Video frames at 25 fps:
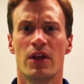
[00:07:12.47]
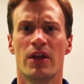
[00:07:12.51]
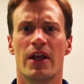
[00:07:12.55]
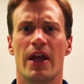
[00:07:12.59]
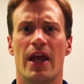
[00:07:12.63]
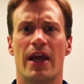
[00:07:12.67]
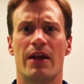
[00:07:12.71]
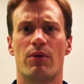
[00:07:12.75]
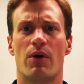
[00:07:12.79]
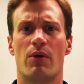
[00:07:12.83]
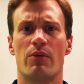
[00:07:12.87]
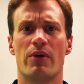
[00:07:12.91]

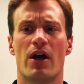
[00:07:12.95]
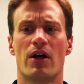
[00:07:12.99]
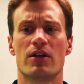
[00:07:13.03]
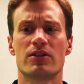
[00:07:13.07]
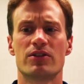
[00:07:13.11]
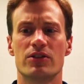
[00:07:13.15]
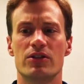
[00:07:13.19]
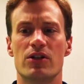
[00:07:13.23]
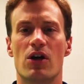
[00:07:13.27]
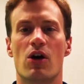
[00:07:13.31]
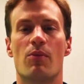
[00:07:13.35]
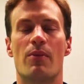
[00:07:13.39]
And what we
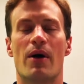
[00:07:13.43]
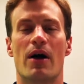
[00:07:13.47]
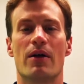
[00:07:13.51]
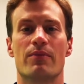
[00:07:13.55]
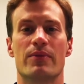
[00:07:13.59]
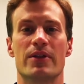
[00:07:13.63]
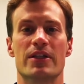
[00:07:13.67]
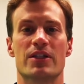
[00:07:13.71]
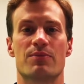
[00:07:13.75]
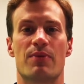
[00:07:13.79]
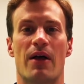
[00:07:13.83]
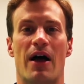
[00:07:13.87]
also know about
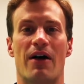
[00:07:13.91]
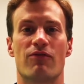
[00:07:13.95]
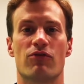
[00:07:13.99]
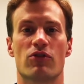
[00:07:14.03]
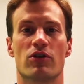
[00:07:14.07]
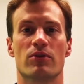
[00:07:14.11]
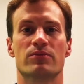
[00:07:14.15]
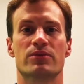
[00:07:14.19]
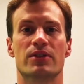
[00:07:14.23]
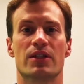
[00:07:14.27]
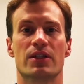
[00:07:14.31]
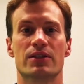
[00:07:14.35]
these
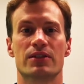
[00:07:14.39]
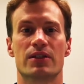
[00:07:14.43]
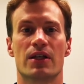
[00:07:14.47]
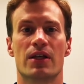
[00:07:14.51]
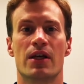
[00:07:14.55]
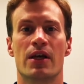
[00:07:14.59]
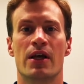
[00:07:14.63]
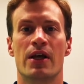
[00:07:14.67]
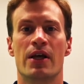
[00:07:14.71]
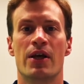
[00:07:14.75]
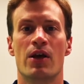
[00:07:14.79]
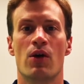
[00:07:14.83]
platforms is
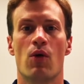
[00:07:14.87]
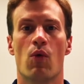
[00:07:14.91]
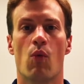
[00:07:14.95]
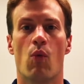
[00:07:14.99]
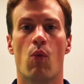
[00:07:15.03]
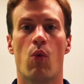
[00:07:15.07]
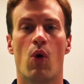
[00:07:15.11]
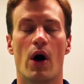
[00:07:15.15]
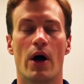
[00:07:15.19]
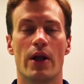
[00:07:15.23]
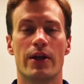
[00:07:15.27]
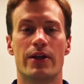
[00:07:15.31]

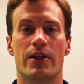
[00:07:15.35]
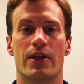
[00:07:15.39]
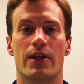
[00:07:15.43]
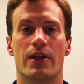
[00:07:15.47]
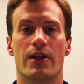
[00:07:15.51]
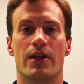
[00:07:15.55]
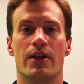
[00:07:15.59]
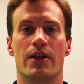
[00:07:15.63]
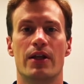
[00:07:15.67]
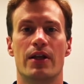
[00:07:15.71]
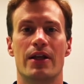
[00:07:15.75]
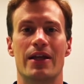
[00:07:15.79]
what
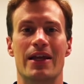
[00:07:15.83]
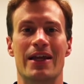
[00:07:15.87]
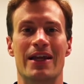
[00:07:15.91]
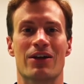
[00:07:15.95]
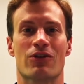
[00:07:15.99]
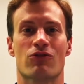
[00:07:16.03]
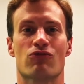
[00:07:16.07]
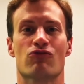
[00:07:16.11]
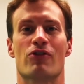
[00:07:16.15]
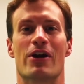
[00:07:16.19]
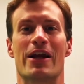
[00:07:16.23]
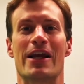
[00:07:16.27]

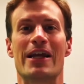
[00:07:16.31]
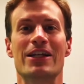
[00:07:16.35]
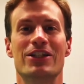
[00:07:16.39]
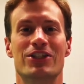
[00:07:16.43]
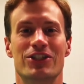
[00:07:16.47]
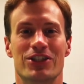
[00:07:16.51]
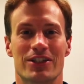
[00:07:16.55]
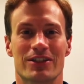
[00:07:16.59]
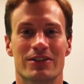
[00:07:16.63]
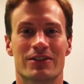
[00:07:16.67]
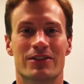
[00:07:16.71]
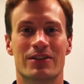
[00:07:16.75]

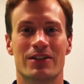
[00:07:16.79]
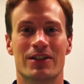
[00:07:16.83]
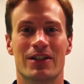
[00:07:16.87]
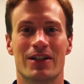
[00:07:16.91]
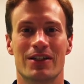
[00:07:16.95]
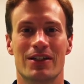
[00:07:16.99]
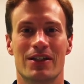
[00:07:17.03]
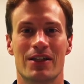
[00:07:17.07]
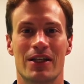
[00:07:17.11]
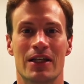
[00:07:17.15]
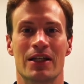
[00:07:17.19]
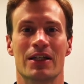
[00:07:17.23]
enrages
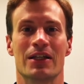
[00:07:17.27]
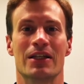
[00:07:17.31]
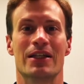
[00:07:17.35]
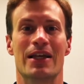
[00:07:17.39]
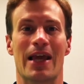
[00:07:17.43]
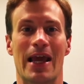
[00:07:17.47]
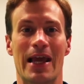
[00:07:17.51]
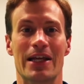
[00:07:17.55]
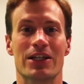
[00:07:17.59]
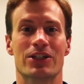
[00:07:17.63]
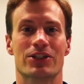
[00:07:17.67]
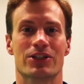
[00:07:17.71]

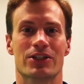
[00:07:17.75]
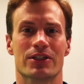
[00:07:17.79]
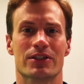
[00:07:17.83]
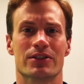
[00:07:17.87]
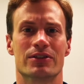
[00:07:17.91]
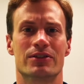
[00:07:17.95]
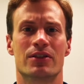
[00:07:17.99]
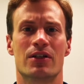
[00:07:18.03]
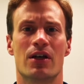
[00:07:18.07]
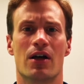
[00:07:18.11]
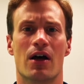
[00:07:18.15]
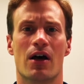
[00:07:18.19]

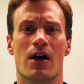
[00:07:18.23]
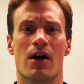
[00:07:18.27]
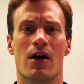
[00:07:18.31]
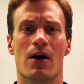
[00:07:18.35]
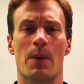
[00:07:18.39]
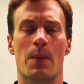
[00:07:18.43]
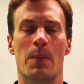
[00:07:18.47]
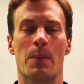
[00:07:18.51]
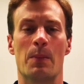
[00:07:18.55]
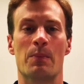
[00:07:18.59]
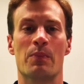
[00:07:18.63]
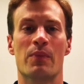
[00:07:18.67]
engages.
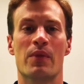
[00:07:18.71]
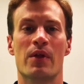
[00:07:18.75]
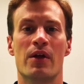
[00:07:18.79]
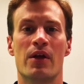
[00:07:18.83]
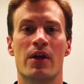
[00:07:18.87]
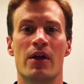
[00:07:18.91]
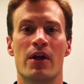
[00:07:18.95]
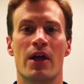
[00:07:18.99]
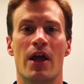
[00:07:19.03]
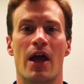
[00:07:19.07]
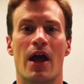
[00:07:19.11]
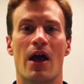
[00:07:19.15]
Um,
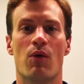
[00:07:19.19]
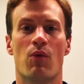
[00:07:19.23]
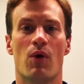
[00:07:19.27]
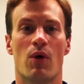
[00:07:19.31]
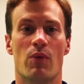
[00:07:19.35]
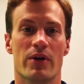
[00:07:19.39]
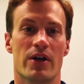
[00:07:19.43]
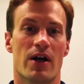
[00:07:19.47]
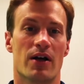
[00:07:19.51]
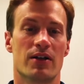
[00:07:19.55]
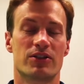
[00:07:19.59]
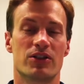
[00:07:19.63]
and what
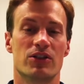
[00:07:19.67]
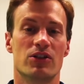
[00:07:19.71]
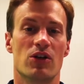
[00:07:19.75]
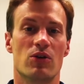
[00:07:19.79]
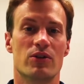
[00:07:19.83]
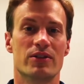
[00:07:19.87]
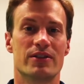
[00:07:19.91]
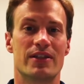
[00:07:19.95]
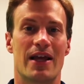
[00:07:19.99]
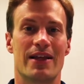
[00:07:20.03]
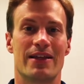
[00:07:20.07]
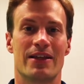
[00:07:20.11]
we also know
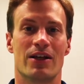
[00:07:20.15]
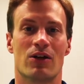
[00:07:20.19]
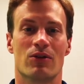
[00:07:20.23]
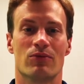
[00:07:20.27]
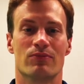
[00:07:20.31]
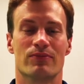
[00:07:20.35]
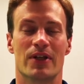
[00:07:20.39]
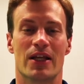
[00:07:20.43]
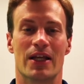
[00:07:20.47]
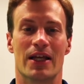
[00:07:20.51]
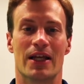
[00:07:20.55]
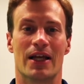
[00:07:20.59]
is that, you
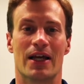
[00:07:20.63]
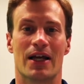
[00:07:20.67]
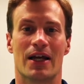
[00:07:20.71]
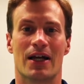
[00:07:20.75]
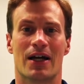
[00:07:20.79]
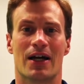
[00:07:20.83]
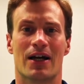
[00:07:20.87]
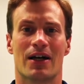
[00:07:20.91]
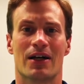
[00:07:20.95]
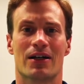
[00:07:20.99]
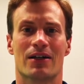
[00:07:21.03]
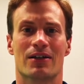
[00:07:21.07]
know, uh, uh,
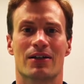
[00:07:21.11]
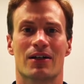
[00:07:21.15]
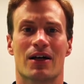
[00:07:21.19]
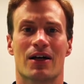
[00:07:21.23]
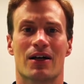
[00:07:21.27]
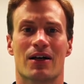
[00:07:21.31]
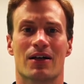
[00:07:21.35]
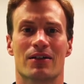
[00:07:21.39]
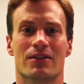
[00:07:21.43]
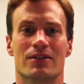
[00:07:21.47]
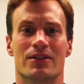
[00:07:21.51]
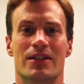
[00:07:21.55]
uh,
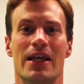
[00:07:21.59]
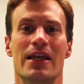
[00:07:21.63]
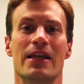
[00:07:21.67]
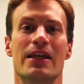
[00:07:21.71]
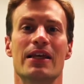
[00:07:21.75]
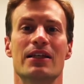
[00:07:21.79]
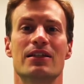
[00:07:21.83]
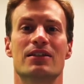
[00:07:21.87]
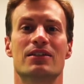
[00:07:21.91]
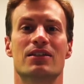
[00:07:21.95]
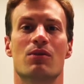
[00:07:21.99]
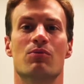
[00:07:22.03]
uh
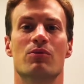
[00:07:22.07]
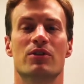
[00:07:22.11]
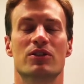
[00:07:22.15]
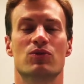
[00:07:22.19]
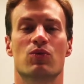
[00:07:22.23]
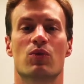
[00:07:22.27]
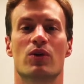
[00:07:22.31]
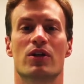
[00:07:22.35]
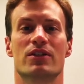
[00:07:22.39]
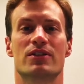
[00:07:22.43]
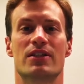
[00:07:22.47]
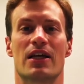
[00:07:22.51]
taking someone's
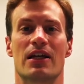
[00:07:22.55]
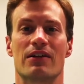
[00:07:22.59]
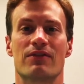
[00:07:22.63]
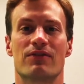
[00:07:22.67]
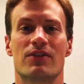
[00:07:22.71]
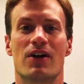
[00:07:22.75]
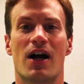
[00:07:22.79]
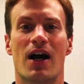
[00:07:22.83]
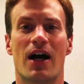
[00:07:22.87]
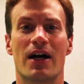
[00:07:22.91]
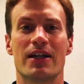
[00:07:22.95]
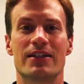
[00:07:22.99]
words out of
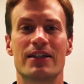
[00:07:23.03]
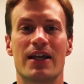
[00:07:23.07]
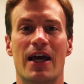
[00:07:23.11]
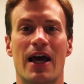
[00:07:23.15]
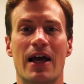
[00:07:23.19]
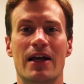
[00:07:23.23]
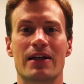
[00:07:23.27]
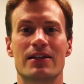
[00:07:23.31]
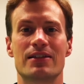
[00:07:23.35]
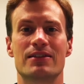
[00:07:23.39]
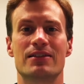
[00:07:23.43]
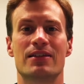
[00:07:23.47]

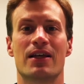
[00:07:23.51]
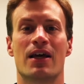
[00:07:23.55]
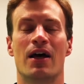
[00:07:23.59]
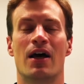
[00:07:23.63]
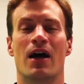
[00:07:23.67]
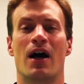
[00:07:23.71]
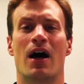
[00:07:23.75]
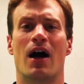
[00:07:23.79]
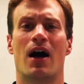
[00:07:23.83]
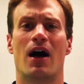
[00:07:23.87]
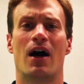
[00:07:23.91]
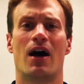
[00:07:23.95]
context,
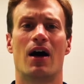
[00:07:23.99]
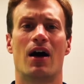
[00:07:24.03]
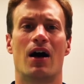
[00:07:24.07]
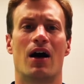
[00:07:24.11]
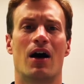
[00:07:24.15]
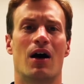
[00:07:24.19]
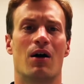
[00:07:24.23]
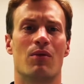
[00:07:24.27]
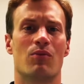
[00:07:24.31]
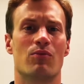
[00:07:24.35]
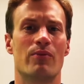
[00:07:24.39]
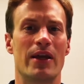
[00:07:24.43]

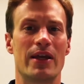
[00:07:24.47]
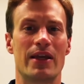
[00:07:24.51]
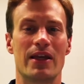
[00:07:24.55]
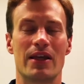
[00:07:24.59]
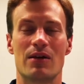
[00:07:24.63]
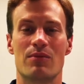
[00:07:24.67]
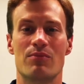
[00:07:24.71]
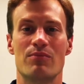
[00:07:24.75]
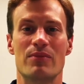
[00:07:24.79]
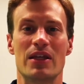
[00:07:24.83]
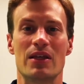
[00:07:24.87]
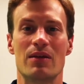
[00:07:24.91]
uh, making
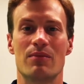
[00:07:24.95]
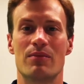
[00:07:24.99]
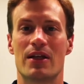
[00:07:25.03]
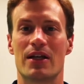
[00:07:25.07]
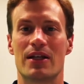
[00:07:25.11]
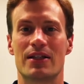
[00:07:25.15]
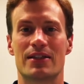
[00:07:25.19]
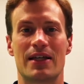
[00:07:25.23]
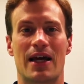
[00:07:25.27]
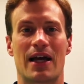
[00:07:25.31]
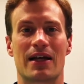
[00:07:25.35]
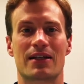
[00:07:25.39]
a meme that
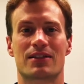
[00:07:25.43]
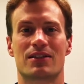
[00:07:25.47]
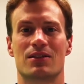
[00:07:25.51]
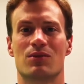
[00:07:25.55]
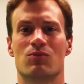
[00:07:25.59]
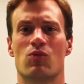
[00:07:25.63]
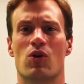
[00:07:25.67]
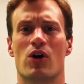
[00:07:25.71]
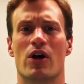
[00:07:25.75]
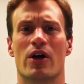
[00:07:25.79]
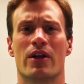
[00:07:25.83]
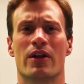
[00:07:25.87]
attacks
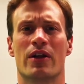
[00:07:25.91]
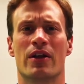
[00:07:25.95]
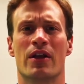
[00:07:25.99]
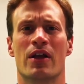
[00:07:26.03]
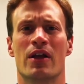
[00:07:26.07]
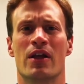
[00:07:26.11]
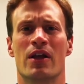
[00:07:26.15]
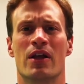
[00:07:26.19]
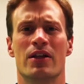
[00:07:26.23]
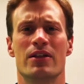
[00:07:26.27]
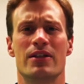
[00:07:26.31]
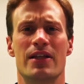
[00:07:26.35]

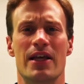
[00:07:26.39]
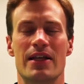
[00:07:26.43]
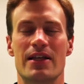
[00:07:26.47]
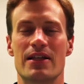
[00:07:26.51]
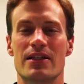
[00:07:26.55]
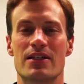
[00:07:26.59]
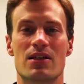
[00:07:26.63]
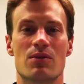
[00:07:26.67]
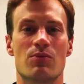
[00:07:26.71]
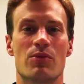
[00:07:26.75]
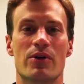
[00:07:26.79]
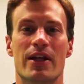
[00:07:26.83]
someone,
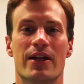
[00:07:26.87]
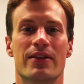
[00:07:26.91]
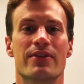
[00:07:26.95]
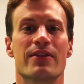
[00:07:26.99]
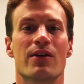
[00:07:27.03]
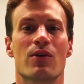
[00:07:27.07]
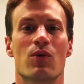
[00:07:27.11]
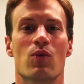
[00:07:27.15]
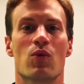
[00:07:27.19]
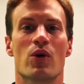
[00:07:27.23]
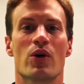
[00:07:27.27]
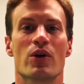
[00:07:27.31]
taking someone at
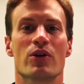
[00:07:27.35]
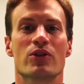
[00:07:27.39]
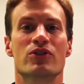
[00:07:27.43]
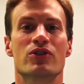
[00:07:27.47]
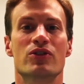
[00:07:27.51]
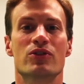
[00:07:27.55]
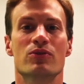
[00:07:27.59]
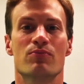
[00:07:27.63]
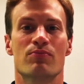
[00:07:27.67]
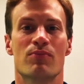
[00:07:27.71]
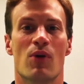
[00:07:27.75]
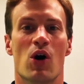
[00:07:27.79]
their
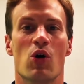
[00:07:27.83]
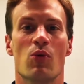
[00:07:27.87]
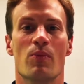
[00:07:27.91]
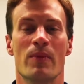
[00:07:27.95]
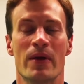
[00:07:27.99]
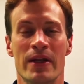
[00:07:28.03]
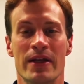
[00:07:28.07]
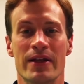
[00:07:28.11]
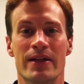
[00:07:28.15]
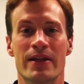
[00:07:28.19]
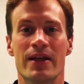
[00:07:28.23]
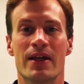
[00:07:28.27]
worst
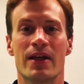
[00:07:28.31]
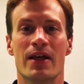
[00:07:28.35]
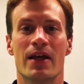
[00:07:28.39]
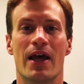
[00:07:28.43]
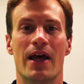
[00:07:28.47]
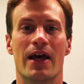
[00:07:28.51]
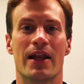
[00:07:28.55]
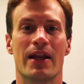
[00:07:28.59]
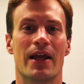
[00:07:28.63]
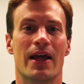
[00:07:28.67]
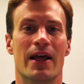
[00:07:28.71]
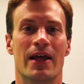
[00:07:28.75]
moment
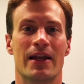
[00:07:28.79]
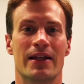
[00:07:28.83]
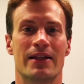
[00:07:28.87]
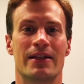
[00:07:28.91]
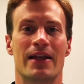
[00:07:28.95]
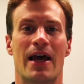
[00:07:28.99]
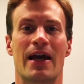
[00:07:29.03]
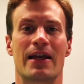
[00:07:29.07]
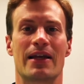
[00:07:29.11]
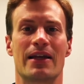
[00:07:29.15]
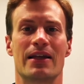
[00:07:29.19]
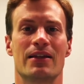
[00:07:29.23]
and, and
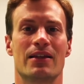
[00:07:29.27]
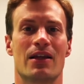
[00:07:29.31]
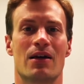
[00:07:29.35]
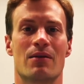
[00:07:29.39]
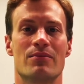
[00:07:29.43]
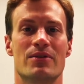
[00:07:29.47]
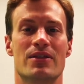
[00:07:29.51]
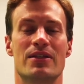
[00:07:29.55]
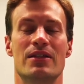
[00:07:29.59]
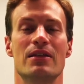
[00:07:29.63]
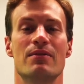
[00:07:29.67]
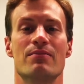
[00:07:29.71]
attacking
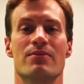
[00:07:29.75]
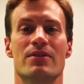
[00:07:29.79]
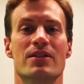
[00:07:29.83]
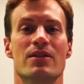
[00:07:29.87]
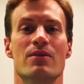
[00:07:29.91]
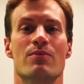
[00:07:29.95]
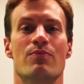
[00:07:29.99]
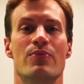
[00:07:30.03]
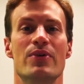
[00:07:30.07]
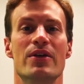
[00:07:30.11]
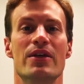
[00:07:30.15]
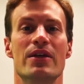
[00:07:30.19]
them seems
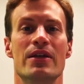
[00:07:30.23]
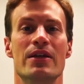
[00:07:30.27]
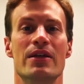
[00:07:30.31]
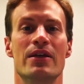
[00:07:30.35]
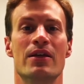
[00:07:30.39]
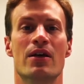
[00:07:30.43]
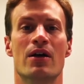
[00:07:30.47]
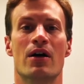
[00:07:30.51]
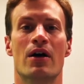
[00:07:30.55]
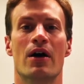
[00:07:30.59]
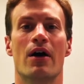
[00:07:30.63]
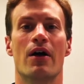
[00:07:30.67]
to
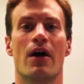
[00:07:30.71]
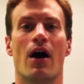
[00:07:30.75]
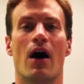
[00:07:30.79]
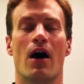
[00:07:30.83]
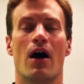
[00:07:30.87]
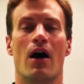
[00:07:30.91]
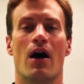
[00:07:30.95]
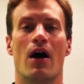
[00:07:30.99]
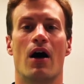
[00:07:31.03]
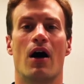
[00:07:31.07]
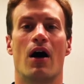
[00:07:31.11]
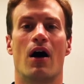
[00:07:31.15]
be
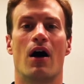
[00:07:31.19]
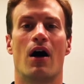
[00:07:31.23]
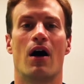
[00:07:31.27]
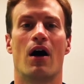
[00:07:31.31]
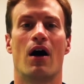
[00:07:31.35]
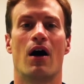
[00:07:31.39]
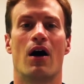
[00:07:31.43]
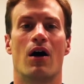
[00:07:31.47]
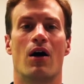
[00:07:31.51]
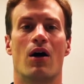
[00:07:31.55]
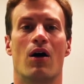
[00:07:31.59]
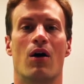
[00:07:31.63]

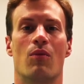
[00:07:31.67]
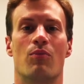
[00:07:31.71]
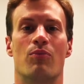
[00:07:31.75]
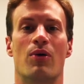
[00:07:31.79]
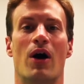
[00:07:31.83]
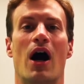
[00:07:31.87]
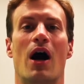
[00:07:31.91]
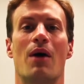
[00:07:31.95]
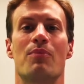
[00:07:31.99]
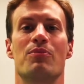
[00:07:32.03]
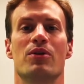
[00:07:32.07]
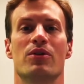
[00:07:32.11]
a
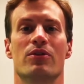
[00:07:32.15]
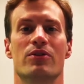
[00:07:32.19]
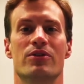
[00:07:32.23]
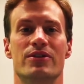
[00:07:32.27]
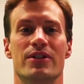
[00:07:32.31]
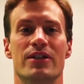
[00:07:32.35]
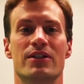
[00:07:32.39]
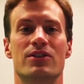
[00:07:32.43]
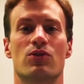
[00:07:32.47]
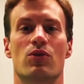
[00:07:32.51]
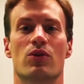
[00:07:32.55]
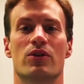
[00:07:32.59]
popular
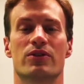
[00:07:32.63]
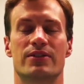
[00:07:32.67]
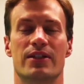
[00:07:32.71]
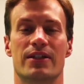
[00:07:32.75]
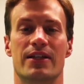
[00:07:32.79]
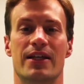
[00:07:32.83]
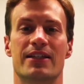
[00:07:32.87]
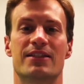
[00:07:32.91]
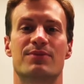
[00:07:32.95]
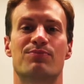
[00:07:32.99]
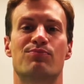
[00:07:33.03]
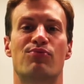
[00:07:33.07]
discourse
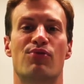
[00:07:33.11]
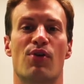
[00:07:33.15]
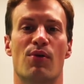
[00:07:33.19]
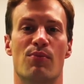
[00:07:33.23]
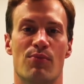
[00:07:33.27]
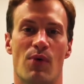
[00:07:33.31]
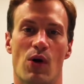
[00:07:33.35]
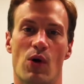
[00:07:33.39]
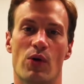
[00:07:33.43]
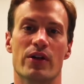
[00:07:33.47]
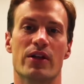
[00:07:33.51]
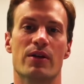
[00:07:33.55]
that gets
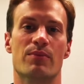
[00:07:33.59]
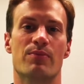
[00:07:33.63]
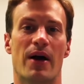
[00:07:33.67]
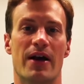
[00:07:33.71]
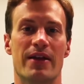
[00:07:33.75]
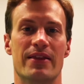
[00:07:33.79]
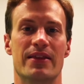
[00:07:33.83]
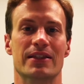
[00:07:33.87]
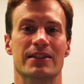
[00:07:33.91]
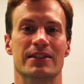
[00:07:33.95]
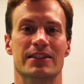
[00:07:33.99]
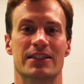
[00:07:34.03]
promoted
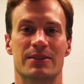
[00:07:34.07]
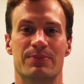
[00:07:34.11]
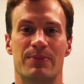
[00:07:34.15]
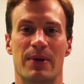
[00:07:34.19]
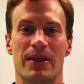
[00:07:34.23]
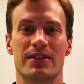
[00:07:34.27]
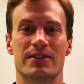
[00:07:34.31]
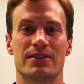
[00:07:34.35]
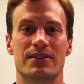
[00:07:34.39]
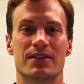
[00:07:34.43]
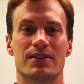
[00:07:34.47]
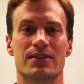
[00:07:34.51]
by these
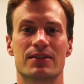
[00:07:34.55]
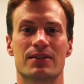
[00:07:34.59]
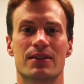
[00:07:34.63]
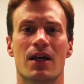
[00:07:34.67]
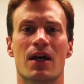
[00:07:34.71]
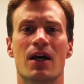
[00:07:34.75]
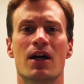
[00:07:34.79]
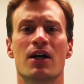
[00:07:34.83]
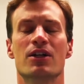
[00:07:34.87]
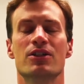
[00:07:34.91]
spaces.